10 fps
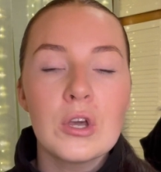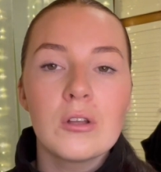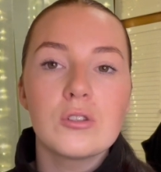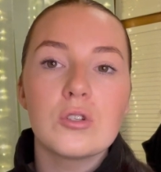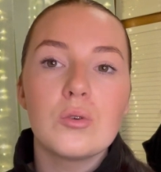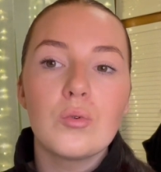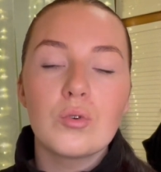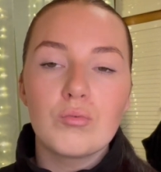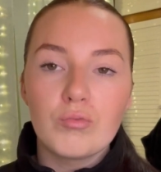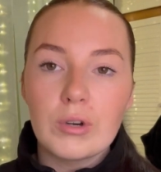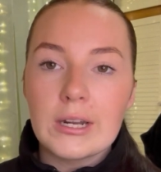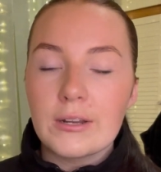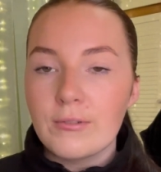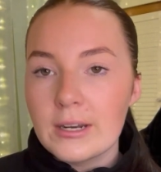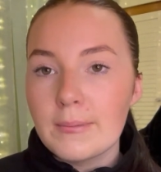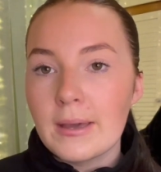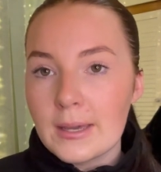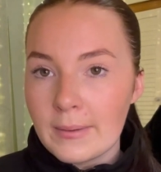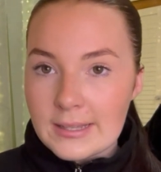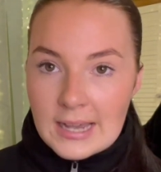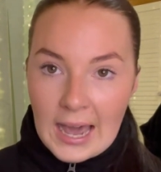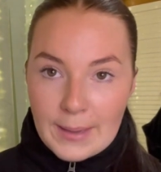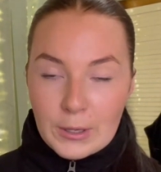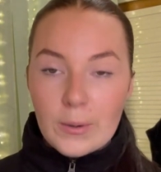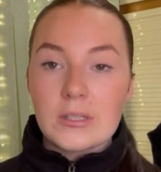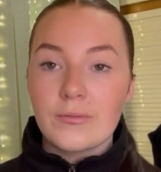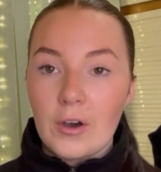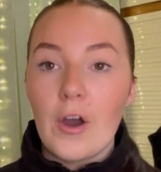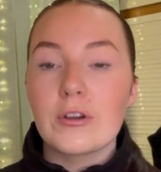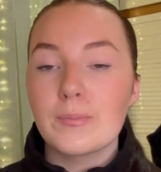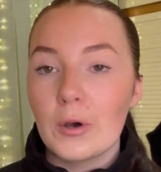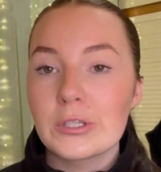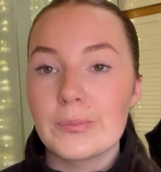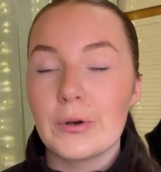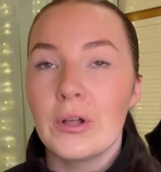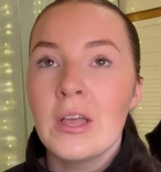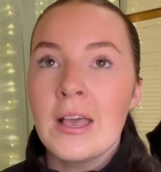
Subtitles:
to really, really make my time go as far as possible.